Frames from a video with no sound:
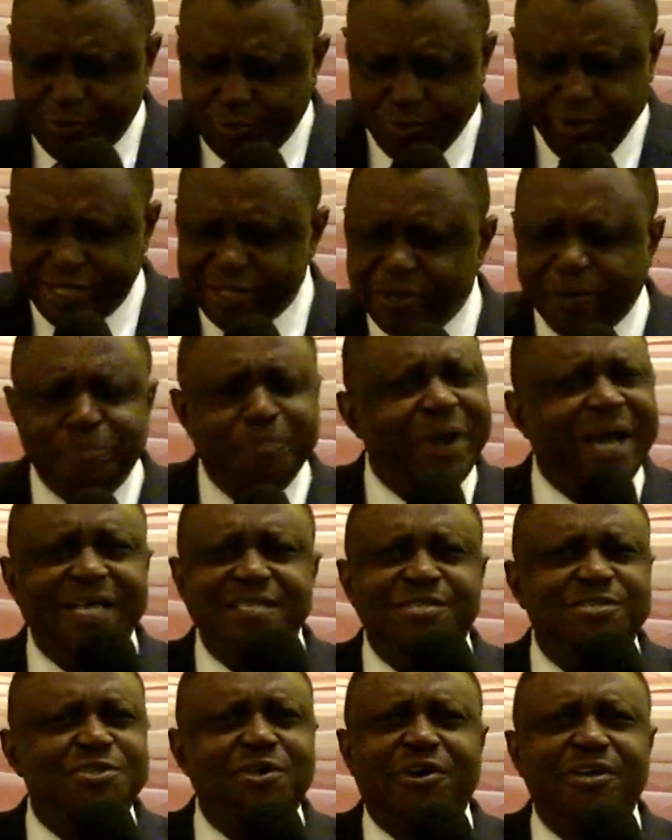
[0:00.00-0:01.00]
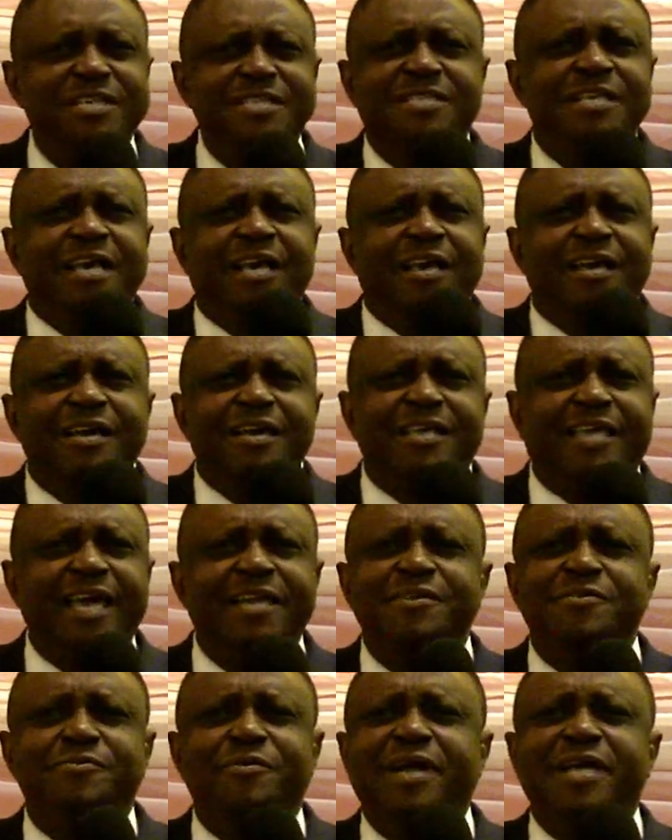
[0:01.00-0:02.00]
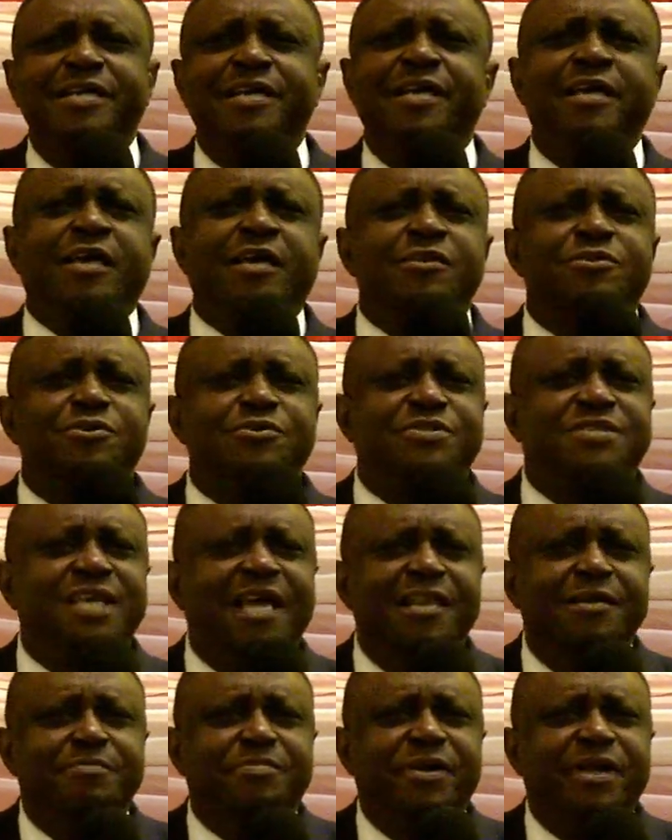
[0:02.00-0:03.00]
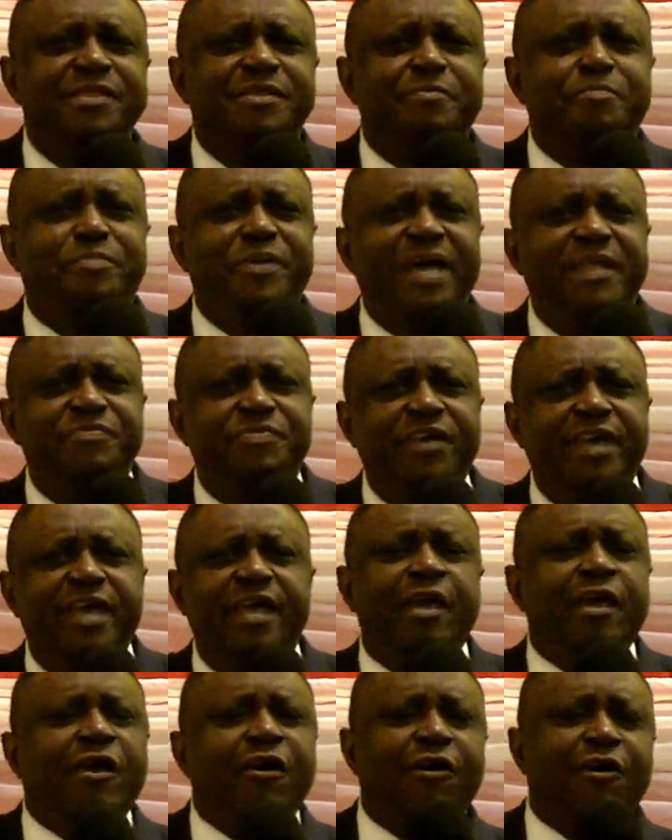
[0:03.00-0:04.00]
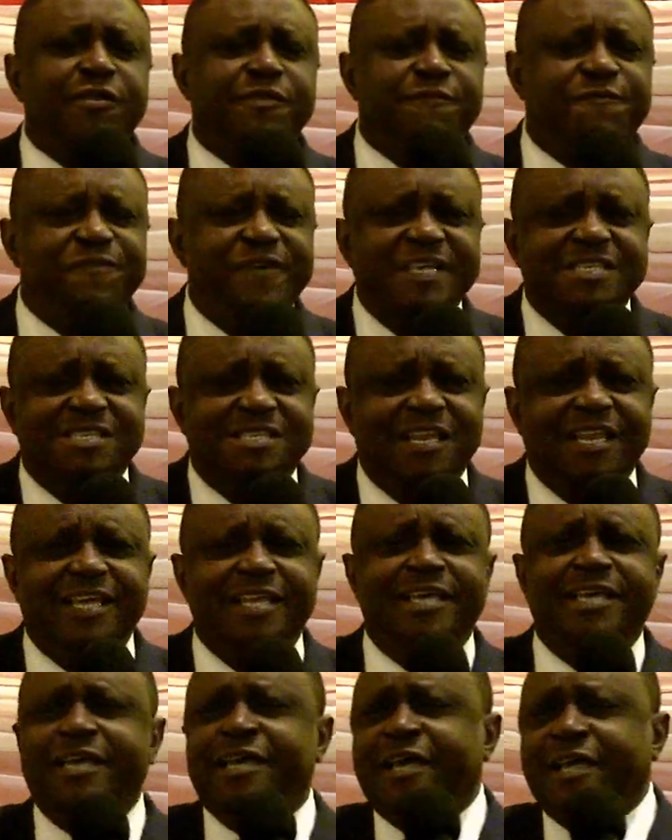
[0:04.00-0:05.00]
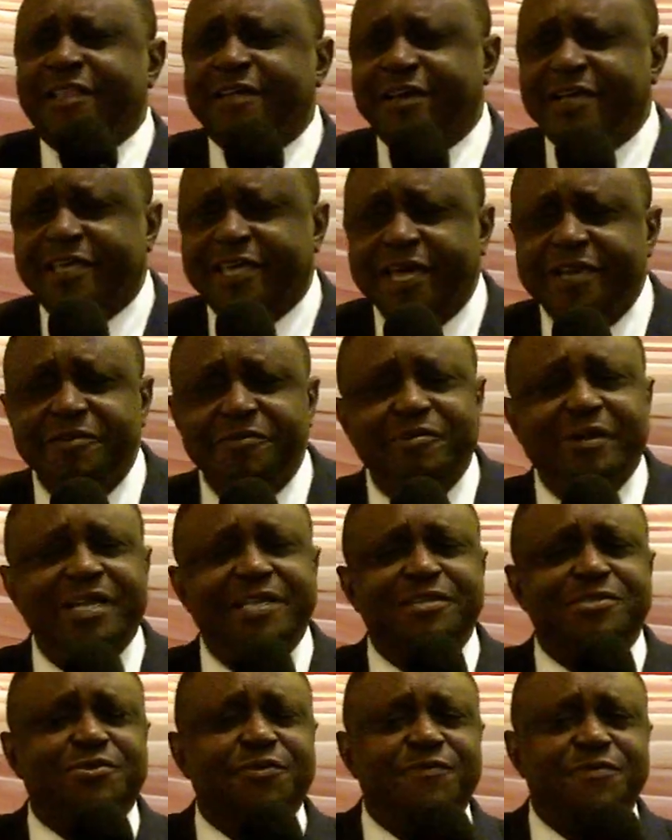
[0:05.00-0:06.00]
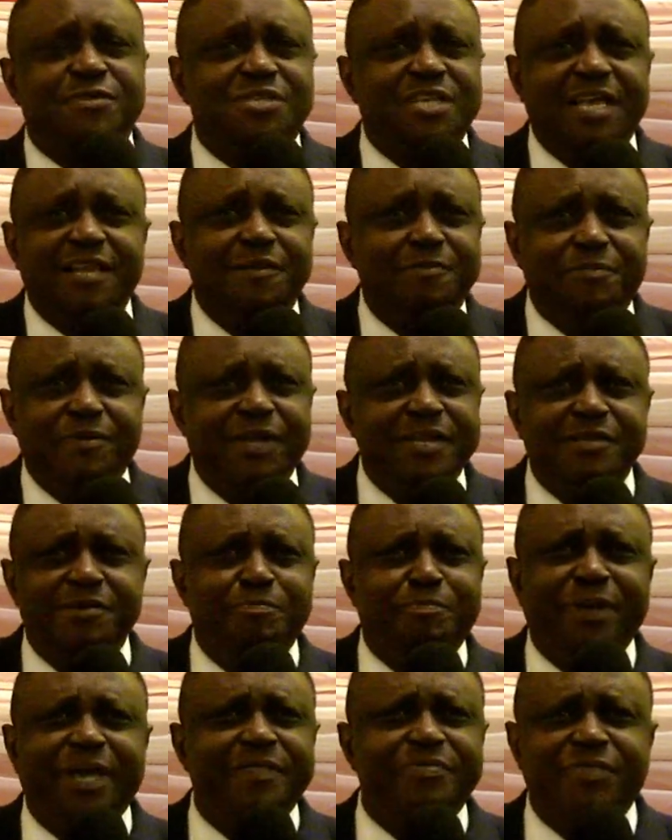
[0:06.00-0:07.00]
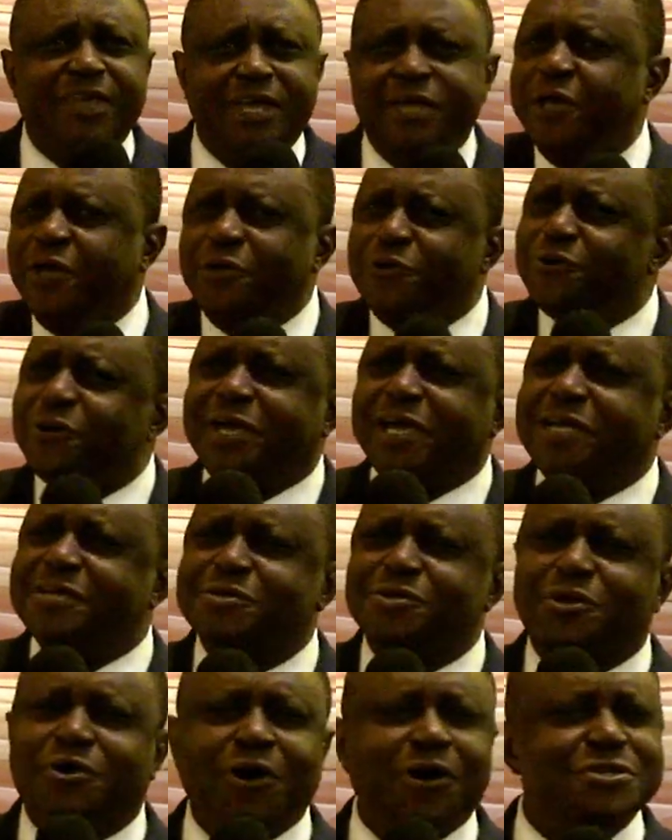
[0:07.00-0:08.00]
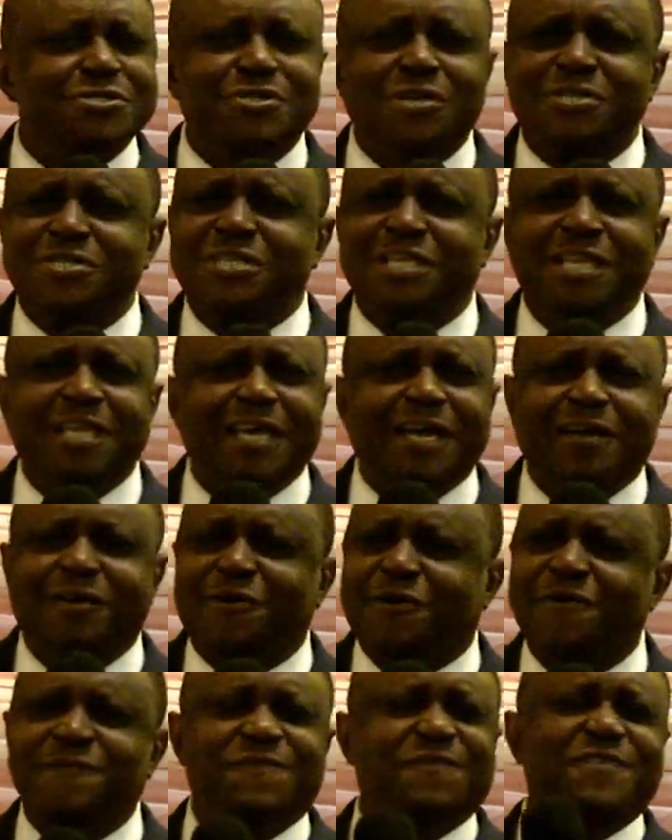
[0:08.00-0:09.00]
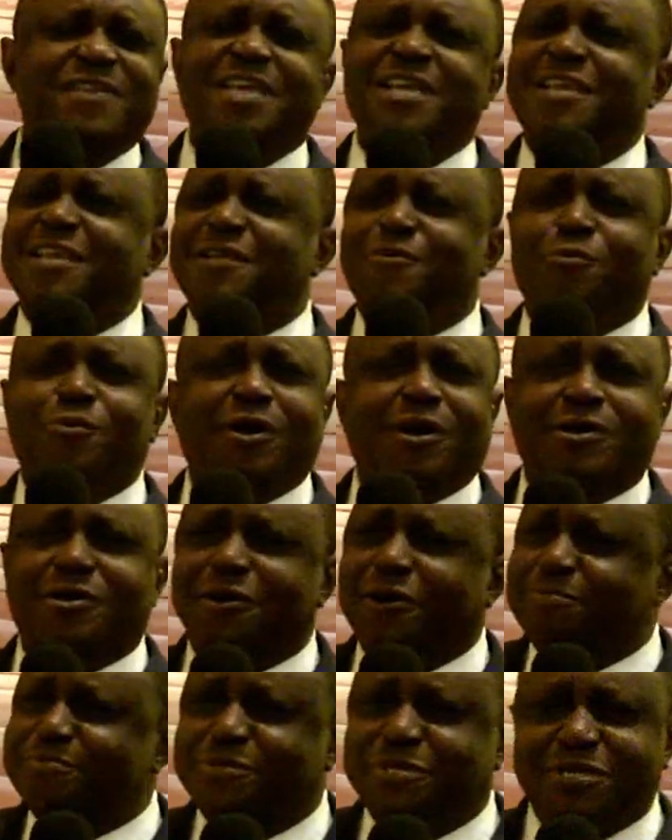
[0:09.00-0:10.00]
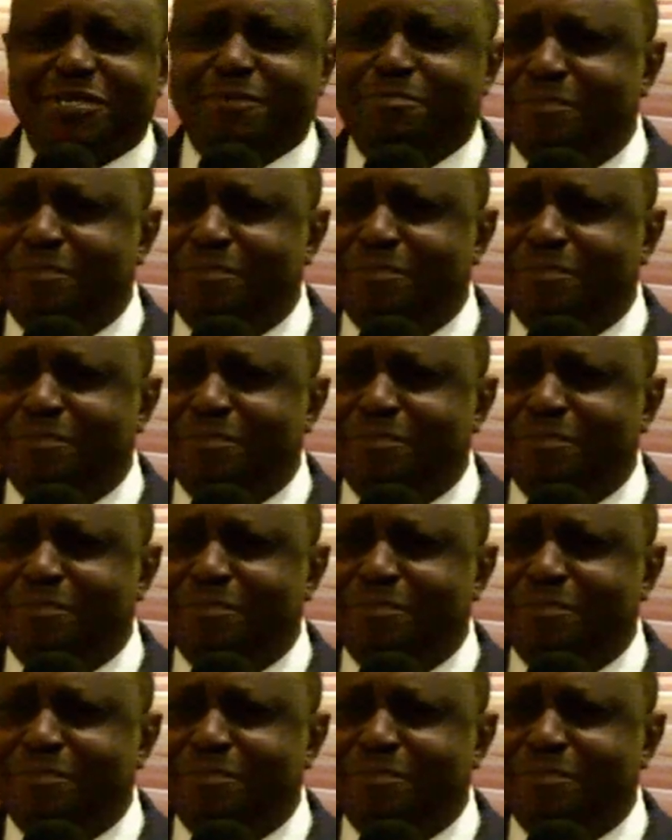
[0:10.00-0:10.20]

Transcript: When your pastor is getting ready to celebrate the birthday, or the first lady getting ready to celebrate the birthday, you can gorgeously and confidently walk up to the